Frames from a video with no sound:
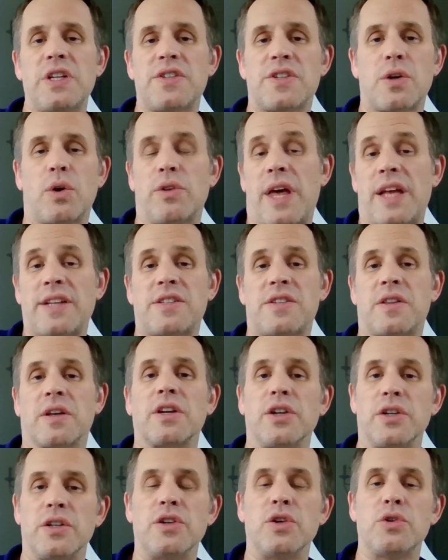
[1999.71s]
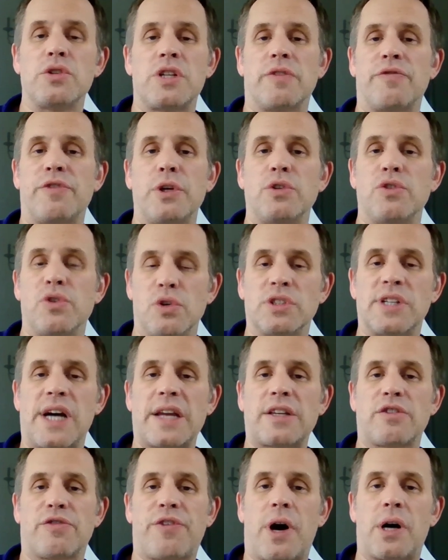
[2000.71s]
So that's the good news. If you do
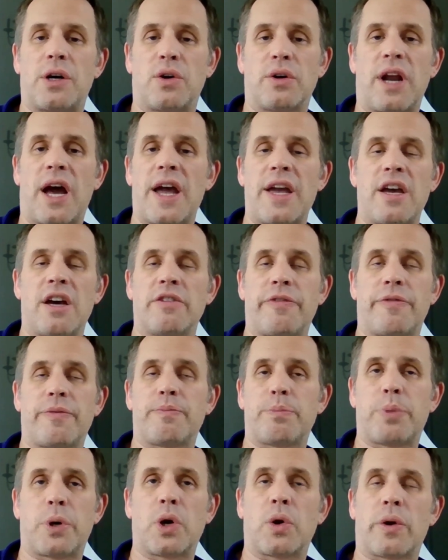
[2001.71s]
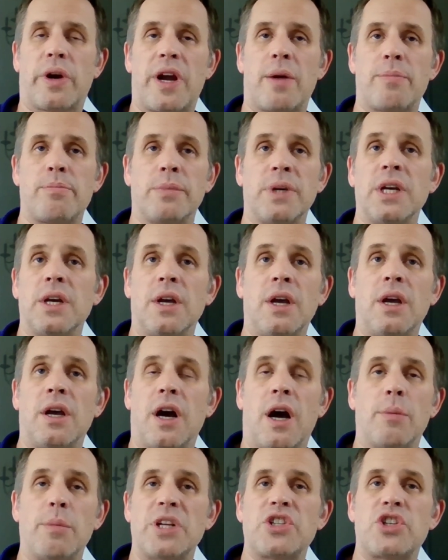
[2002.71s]
like to follow an IF program,
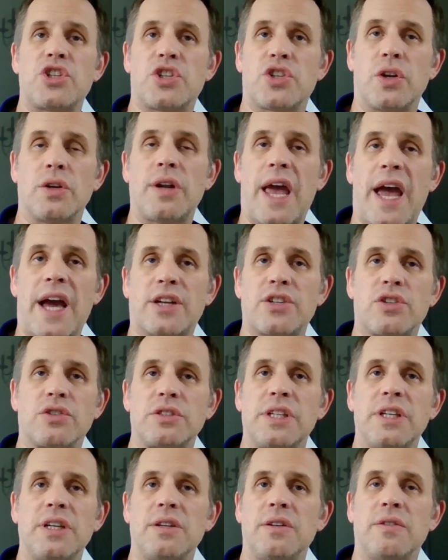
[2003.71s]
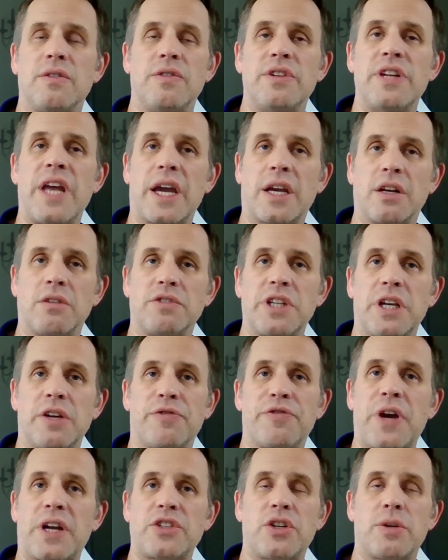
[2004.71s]
it shouldn't actually negatively
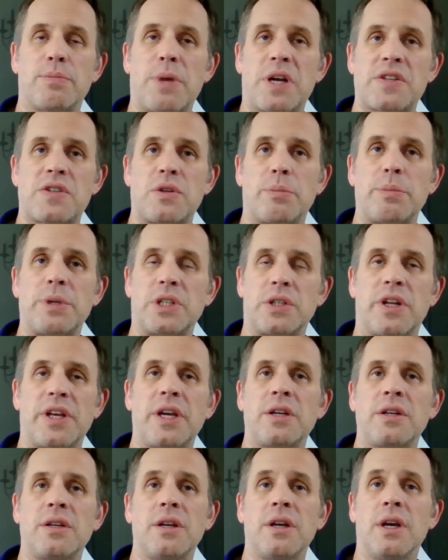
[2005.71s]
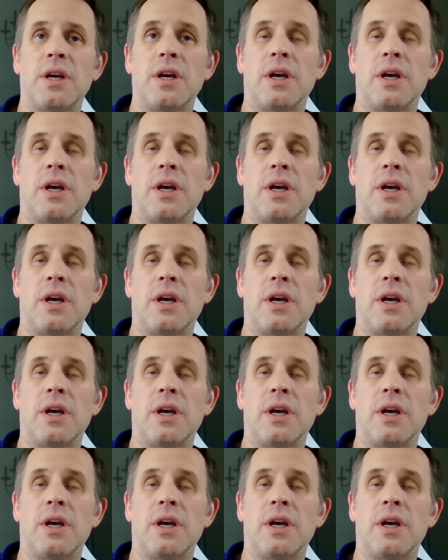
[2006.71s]
affect your muscle building.